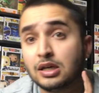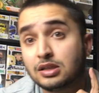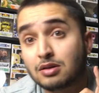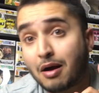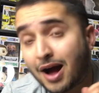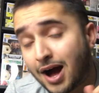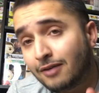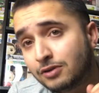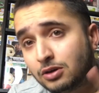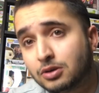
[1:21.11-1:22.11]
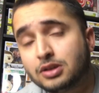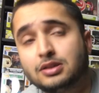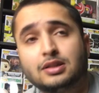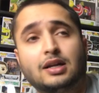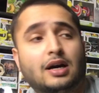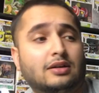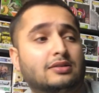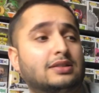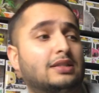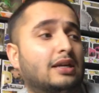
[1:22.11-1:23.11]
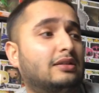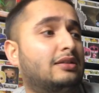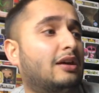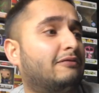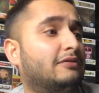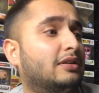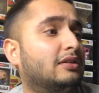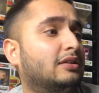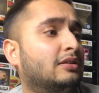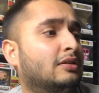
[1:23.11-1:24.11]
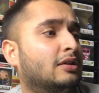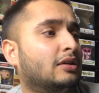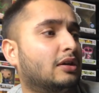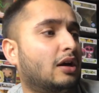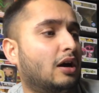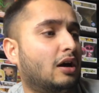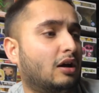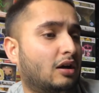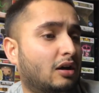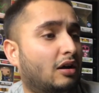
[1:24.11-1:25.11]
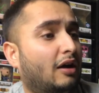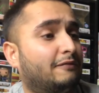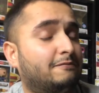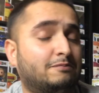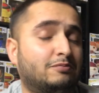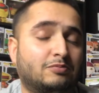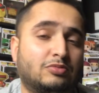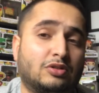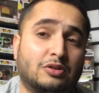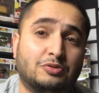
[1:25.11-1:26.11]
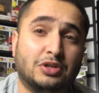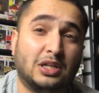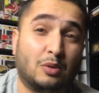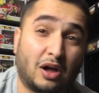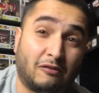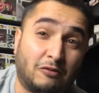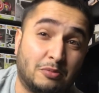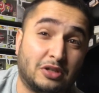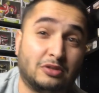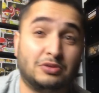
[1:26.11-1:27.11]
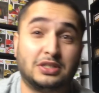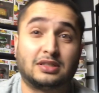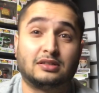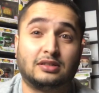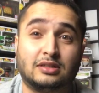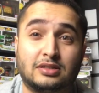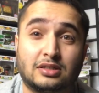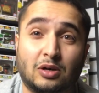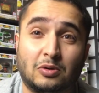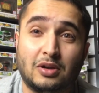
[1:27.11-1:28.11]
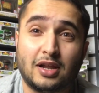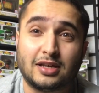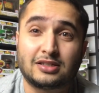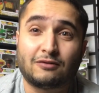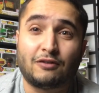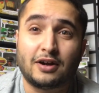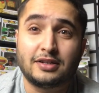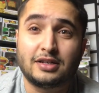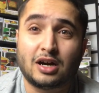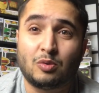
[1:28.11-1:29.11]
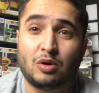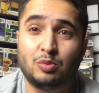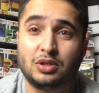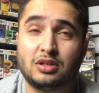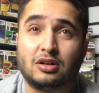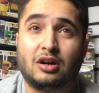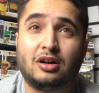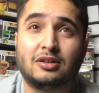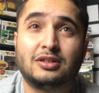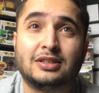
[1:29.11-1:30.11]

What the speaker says: So have a look into that, because they definitely have done really well for me recently. So let's find out what we got.